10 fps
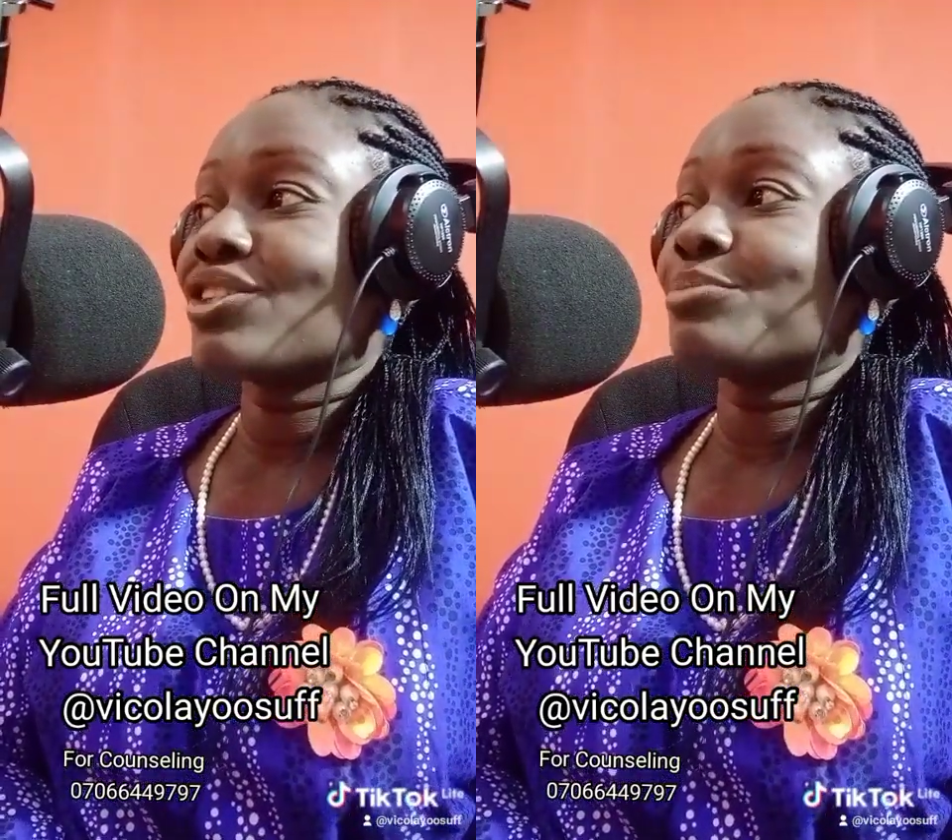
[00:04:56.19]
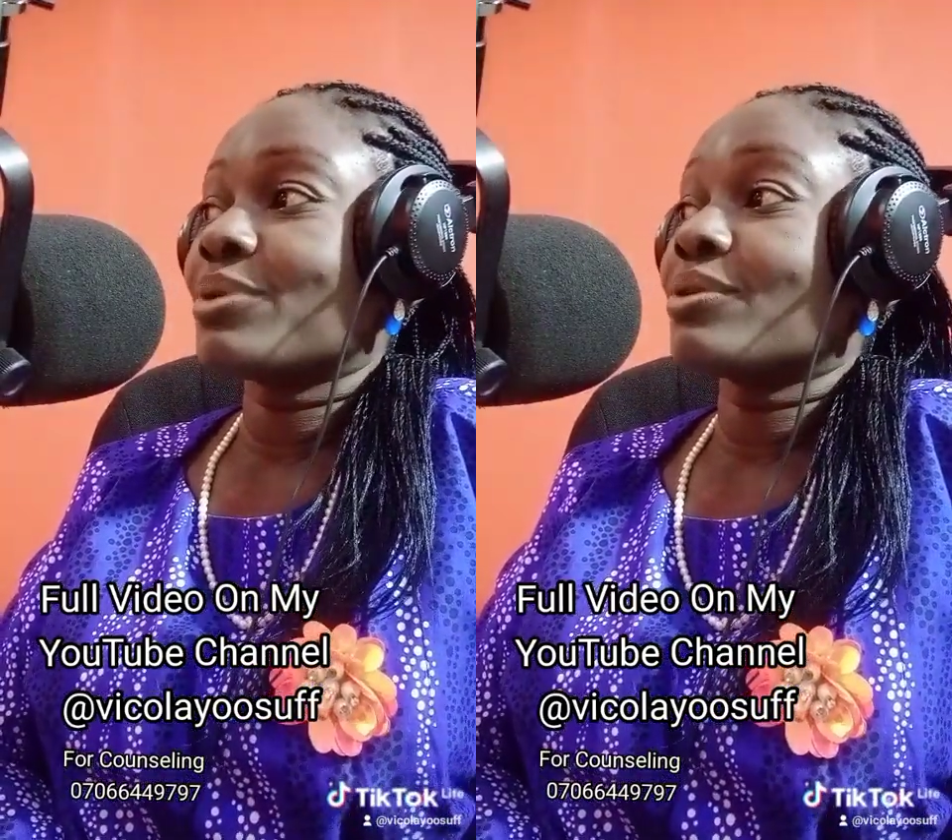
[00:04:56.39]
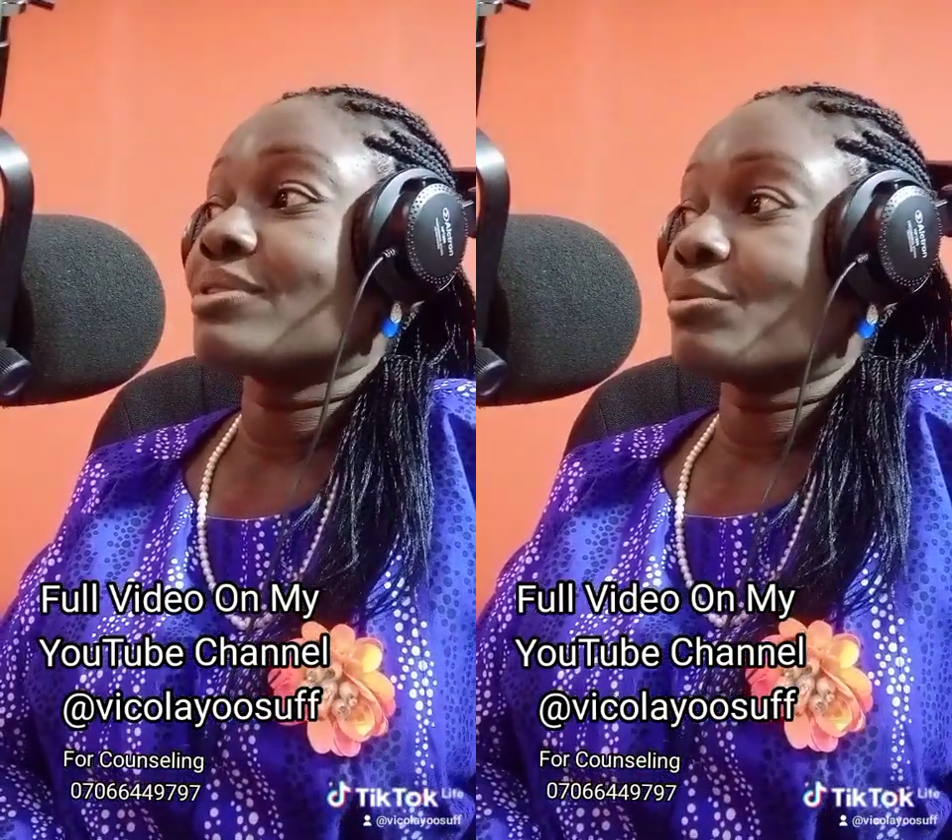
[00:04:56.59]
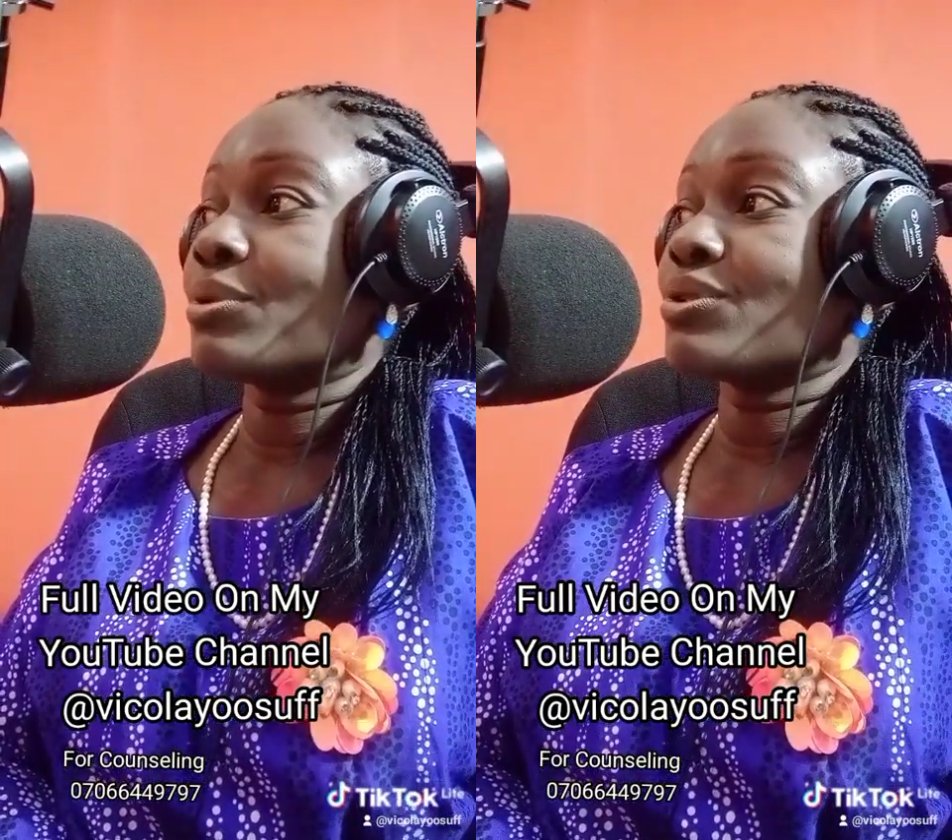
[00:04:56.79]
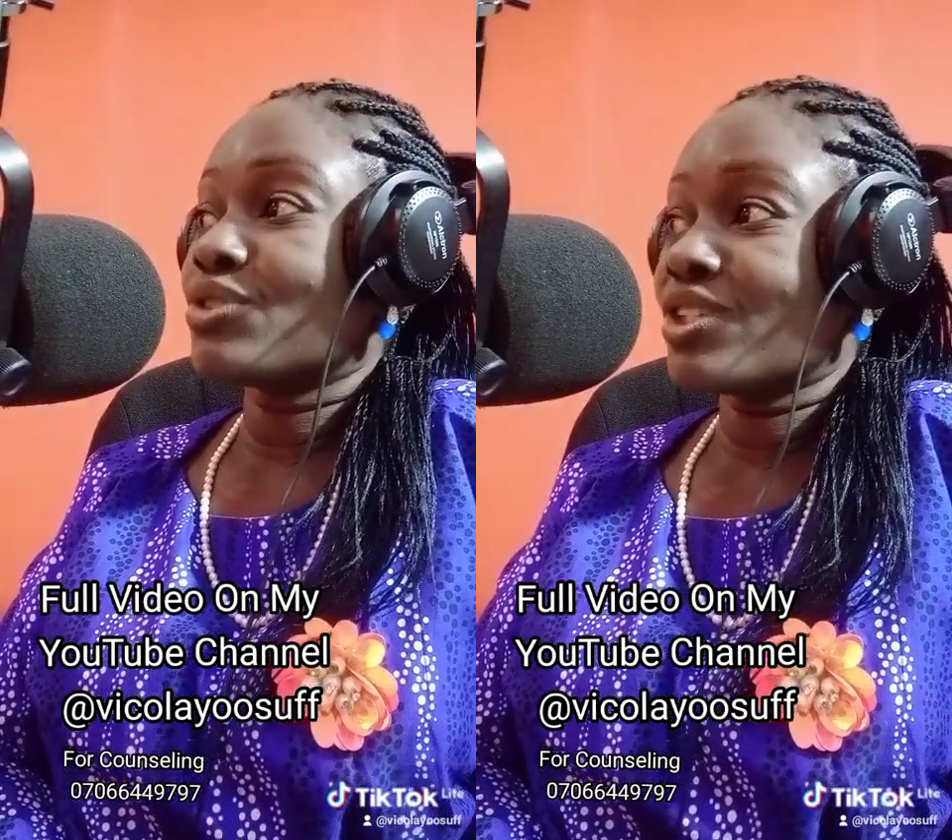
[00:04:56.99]
cheat because they
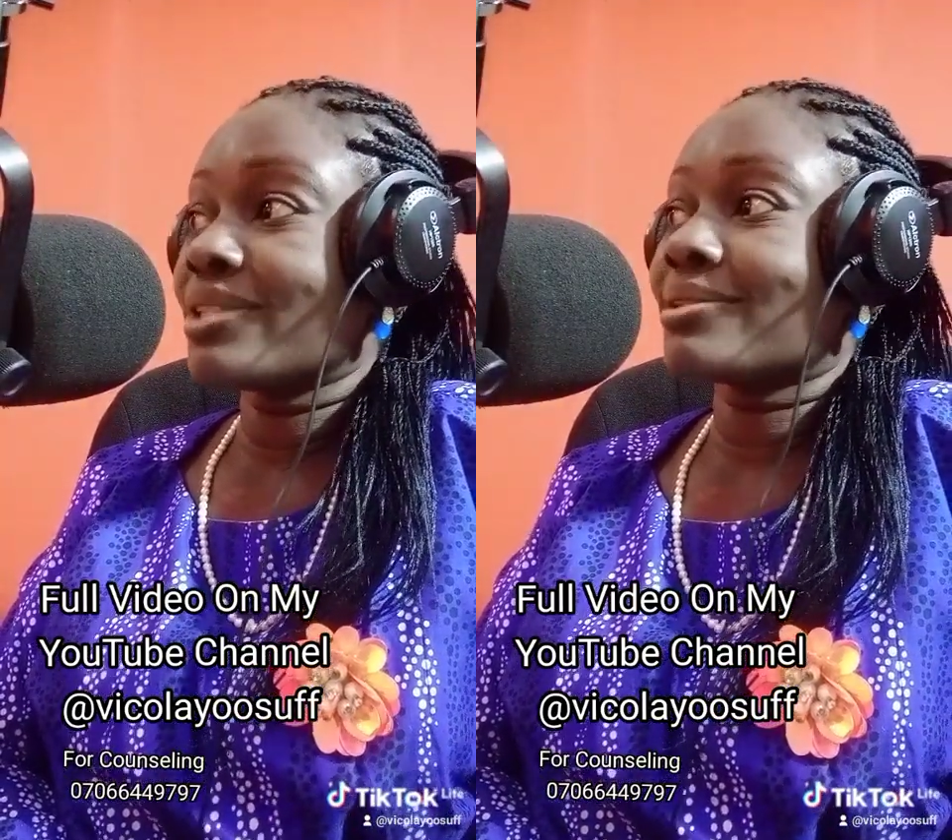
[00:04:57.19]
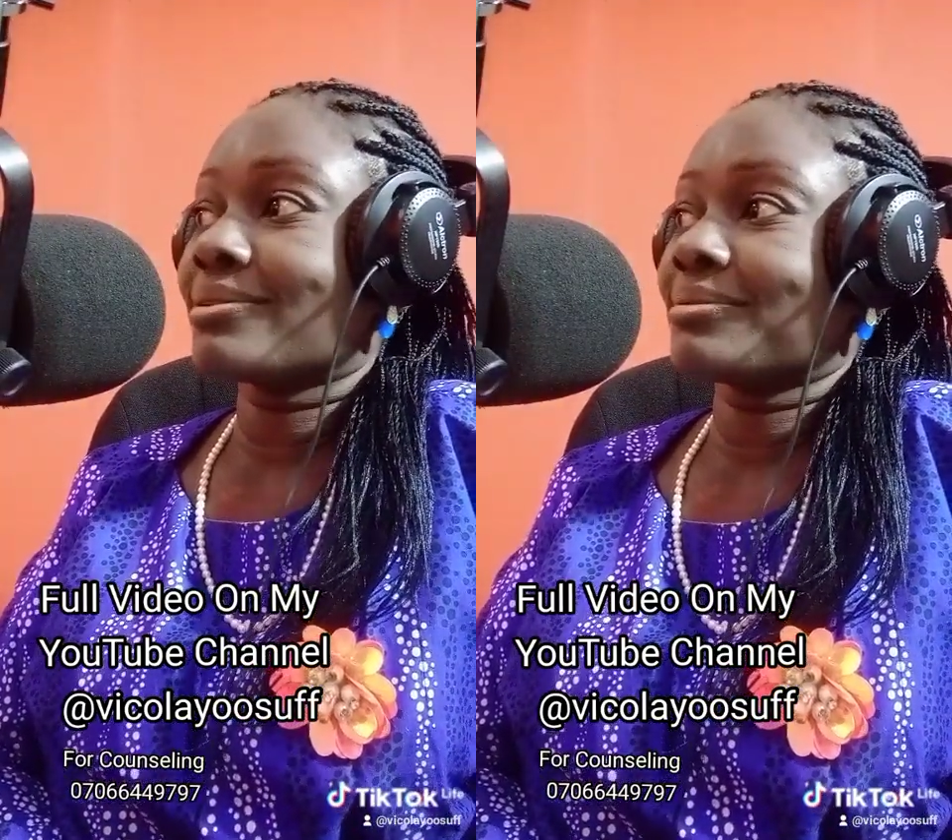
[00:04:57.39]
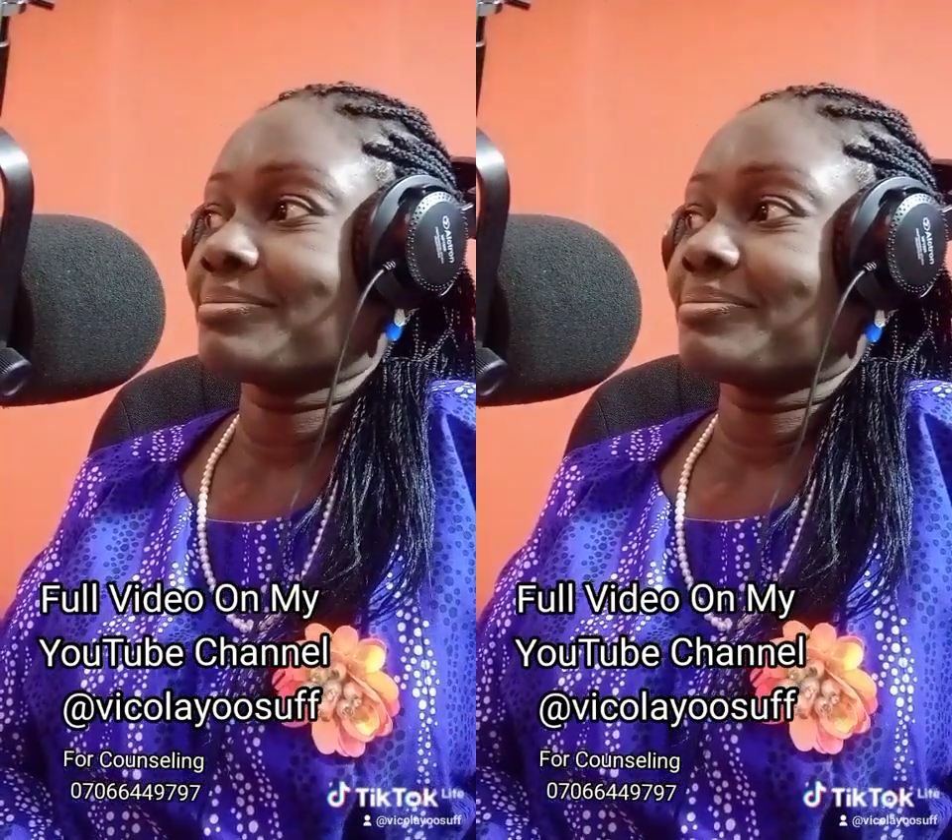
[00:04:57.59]
want to cheat.